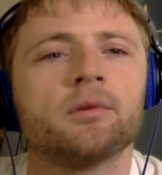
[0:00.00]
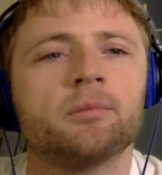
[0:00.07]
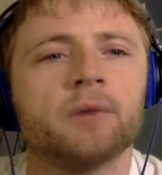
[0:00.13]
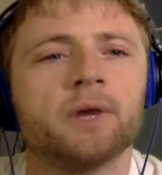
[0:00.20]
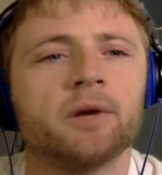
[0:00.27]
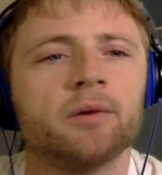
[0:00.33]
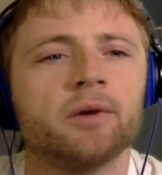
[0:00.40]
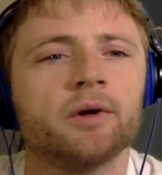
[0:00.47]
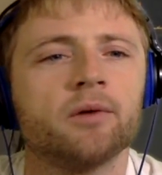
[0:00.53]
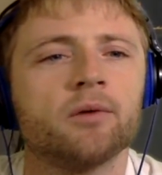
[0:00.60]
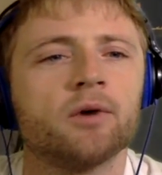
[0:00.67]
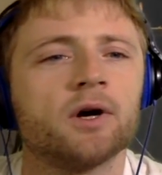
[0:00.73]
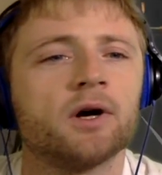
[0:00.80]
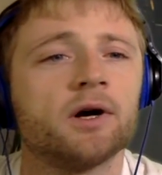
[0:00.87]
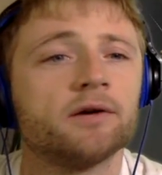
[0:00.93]
maybe
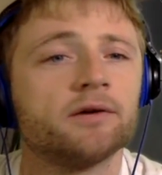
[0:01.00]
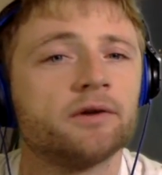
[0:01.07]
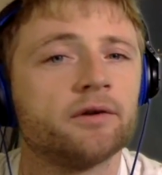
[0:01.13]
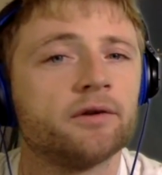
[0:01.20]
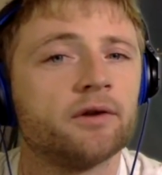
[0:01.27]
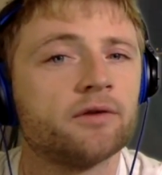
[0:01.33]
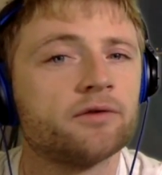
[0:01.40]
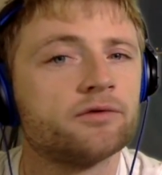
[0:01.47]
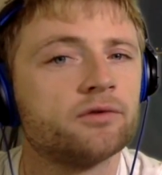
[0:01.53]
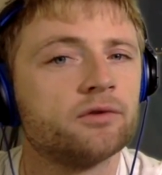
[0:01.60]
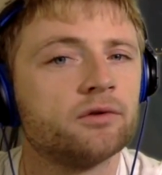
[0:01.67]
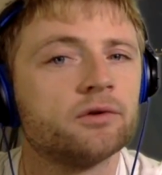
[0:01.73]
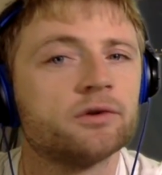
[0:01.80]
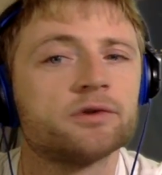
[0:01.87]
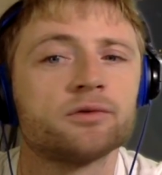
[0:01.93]
one hundred thousand
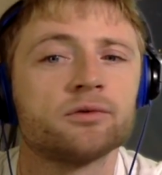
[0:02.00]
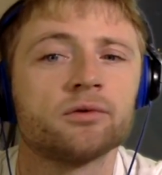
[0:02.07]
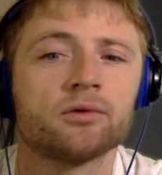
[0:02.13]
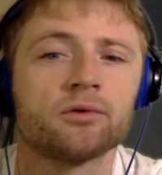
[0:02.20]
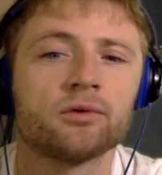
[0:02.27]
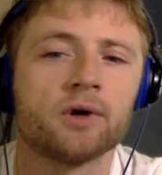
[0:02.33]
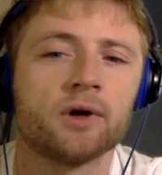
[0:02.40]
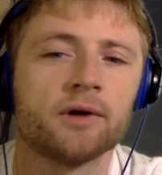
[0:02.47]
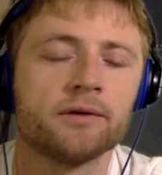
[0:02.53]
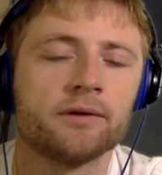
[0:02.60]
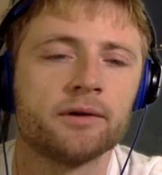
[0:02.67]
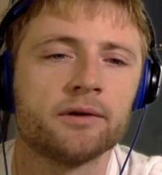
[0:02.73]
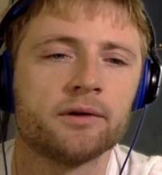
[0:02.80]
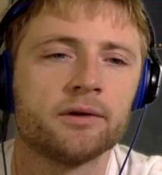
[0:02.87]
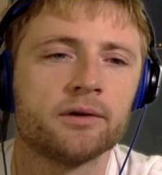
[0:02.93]
dollars or two
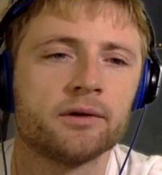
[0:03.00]
hundred.